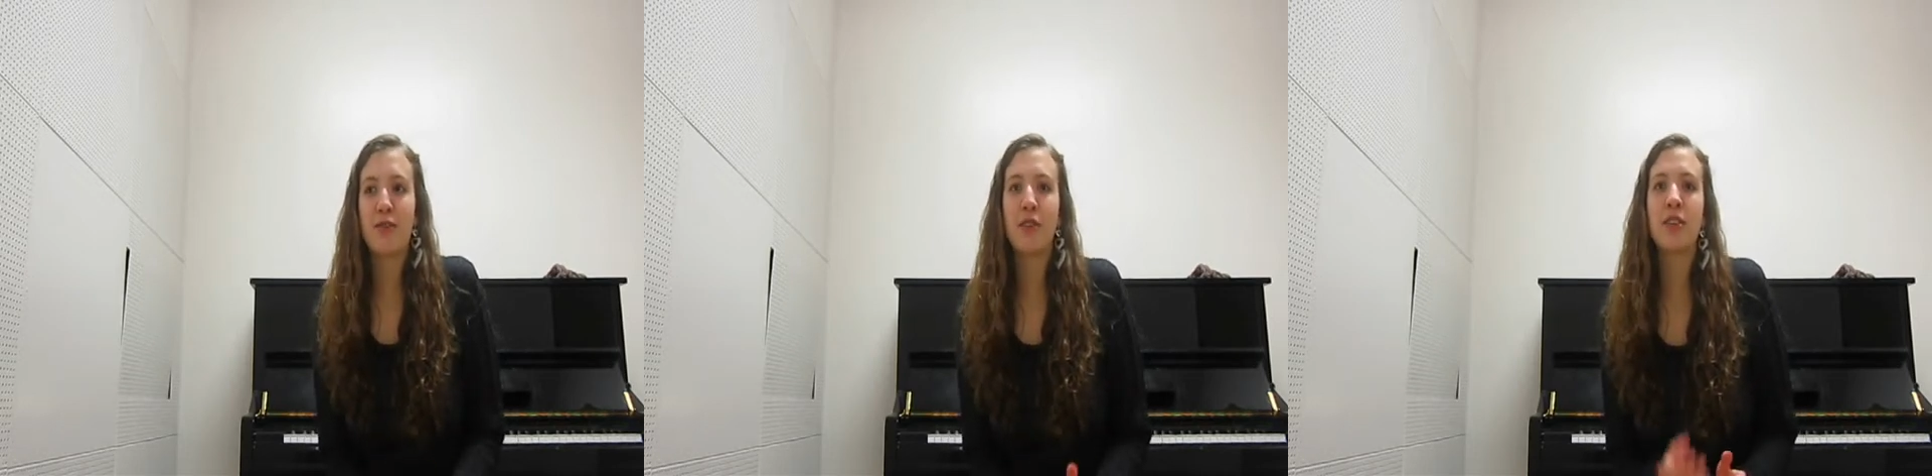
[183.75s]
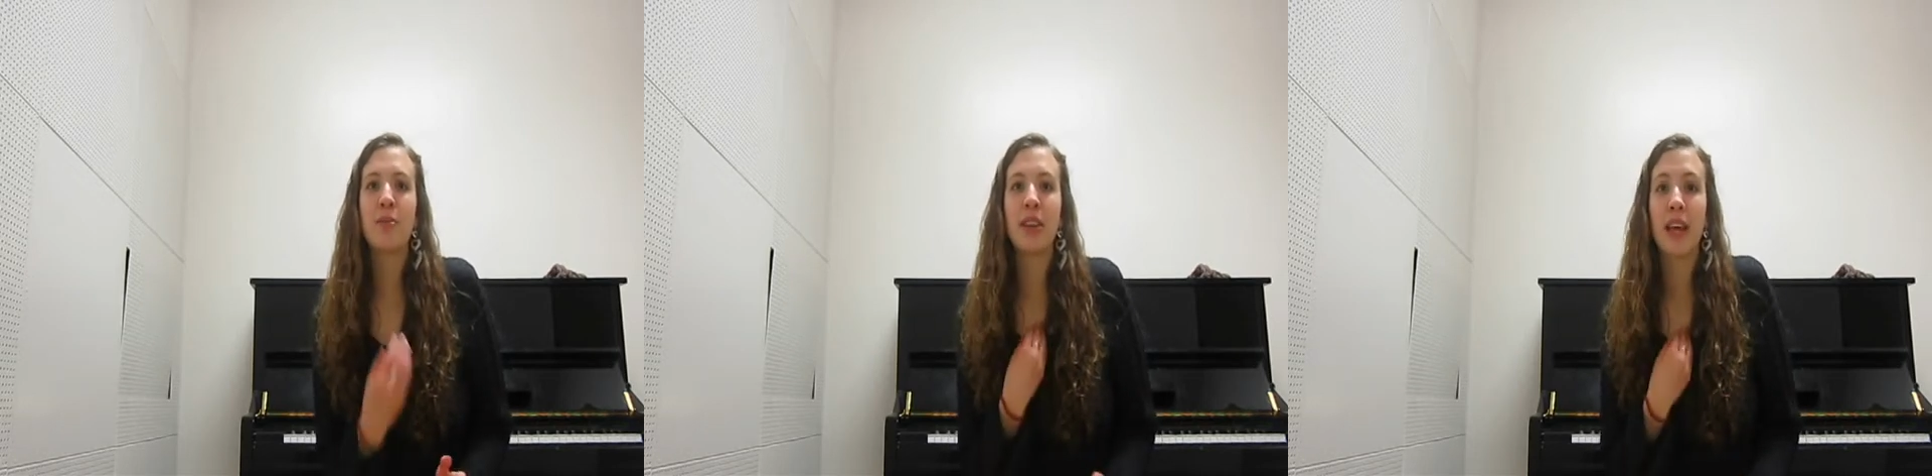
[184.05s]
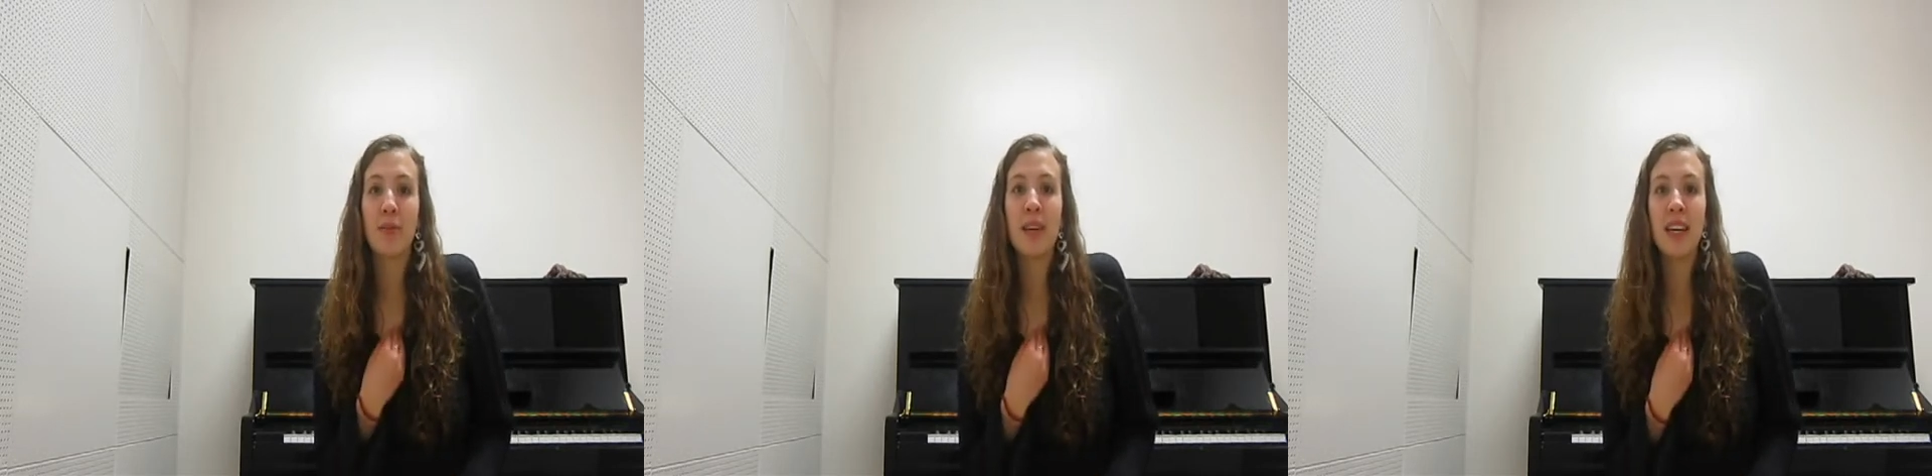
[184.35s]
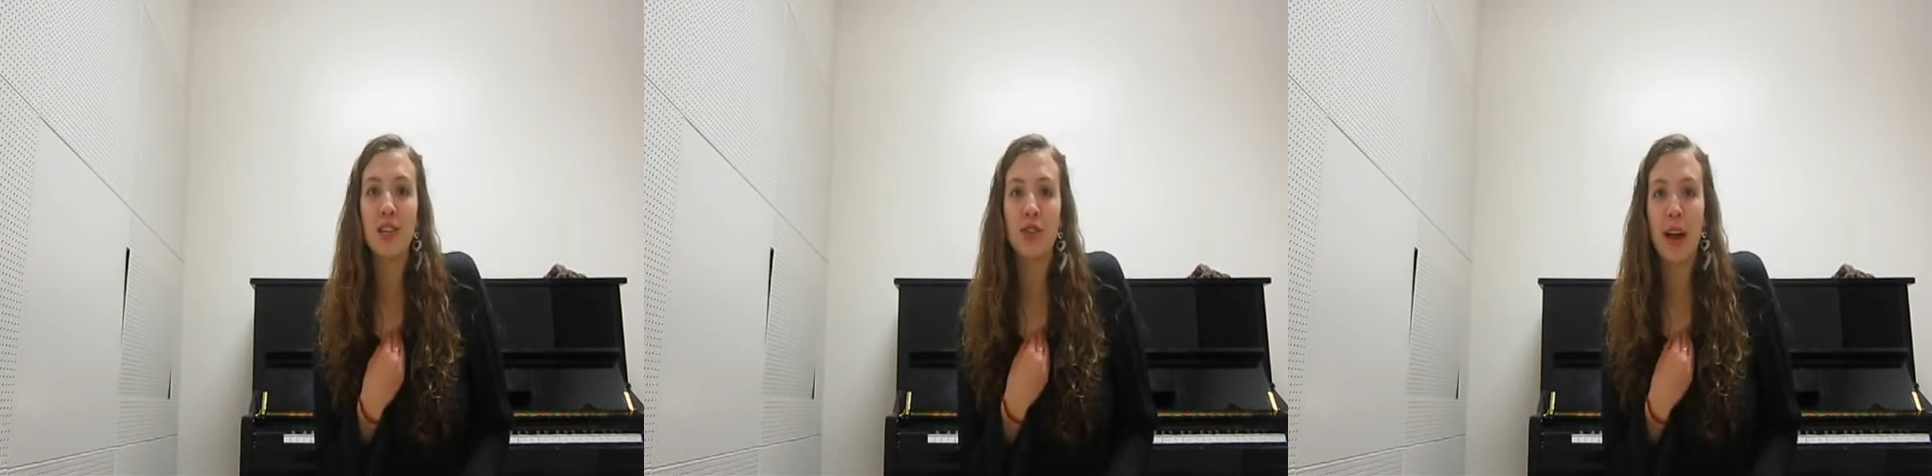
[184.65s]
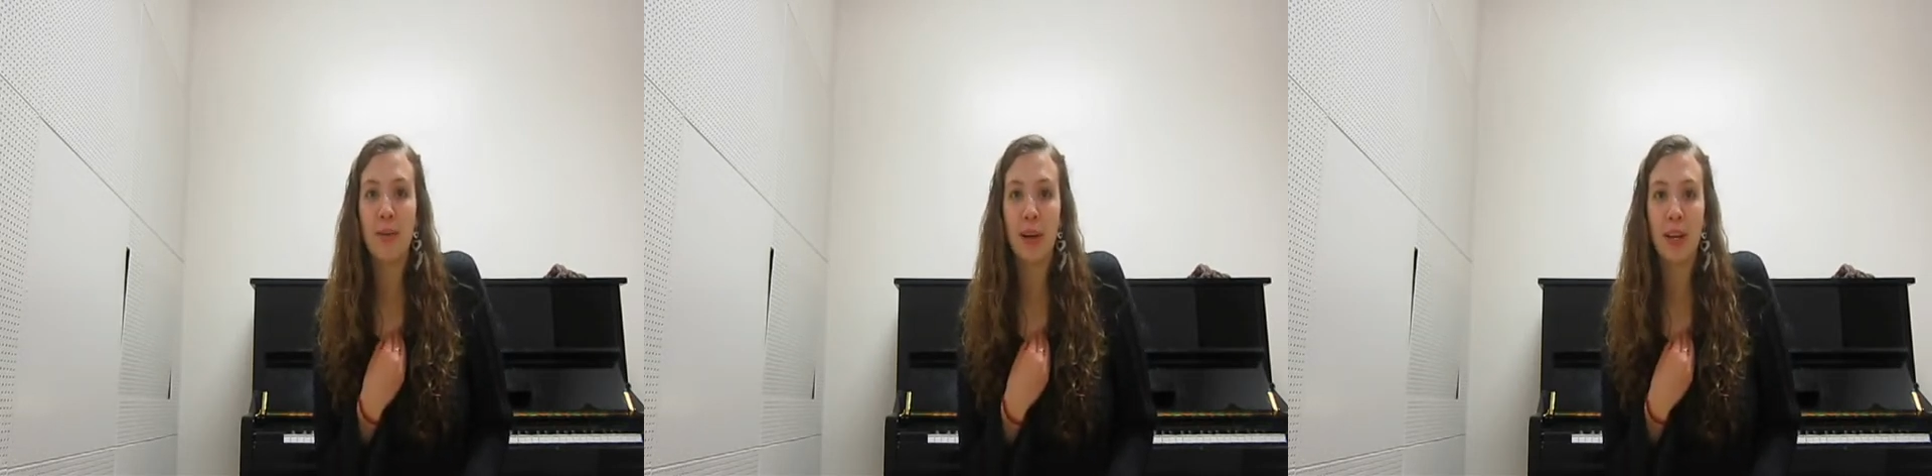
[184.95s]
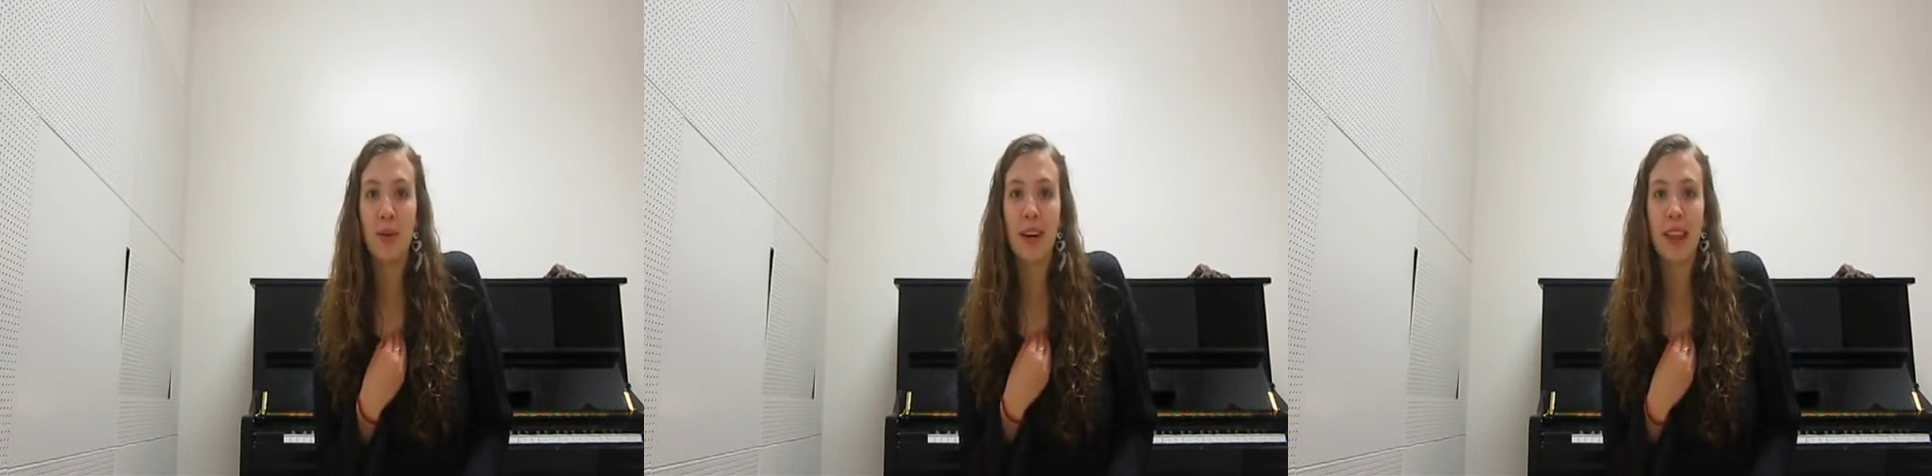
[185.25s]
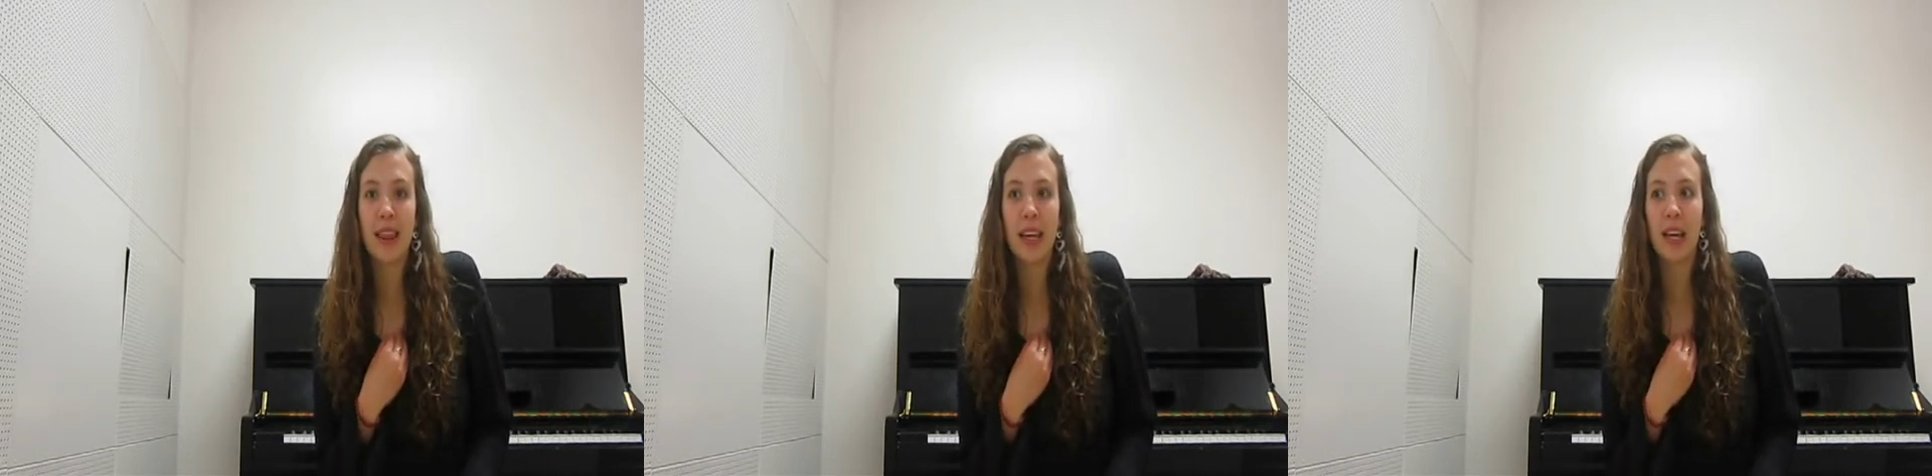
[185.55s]
for someone like me in drama, you
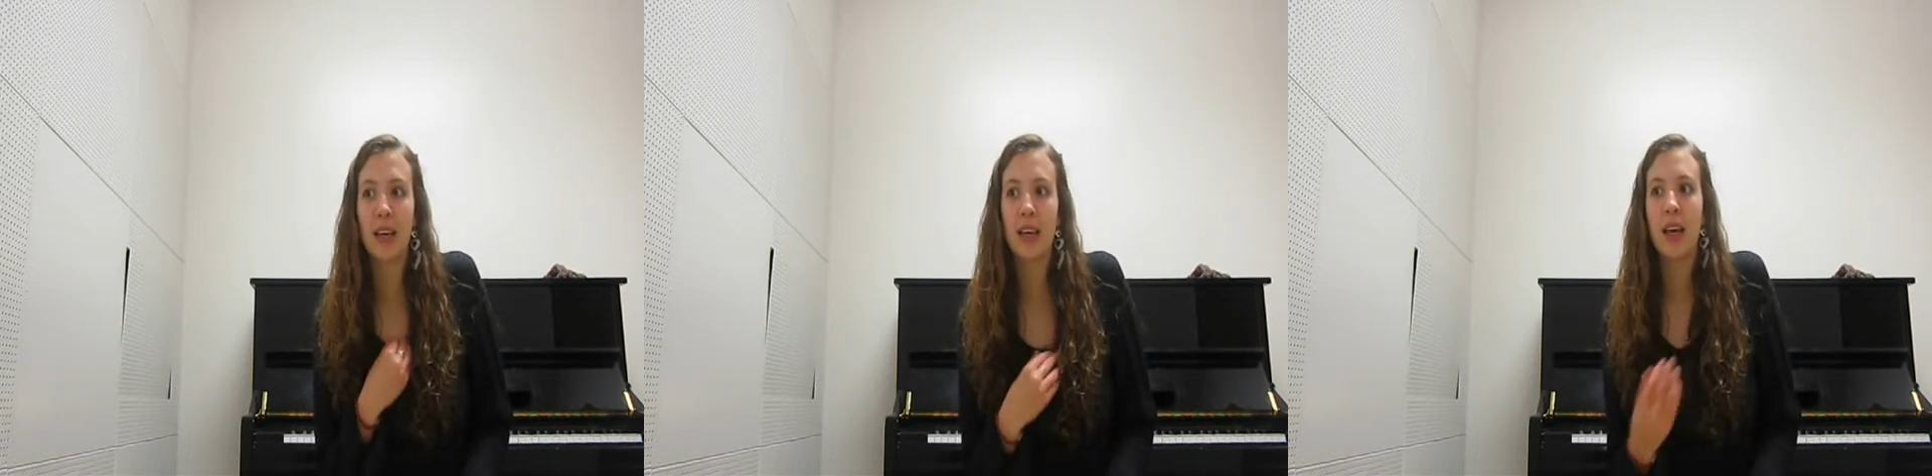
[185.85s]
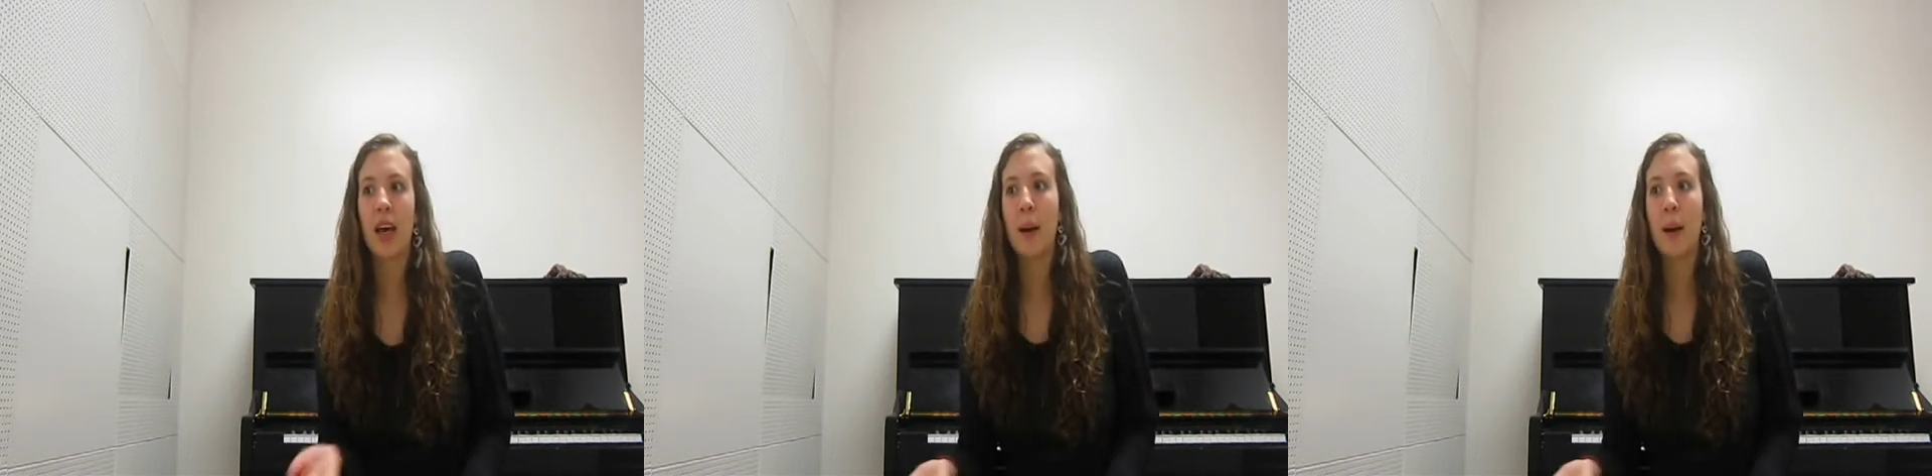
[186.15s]
want to think